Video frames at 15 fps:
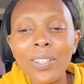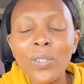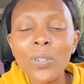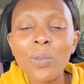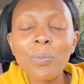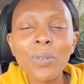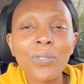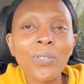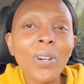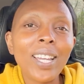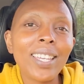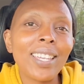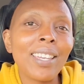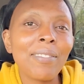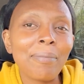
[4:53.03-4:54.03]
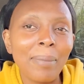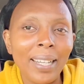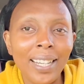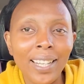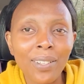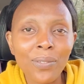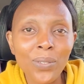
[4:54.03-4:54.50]
you know, before I gave my
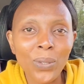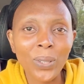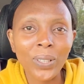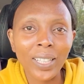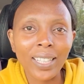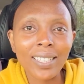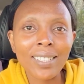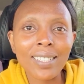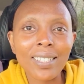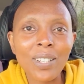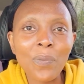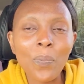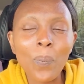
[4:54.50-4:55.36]
life to Christ,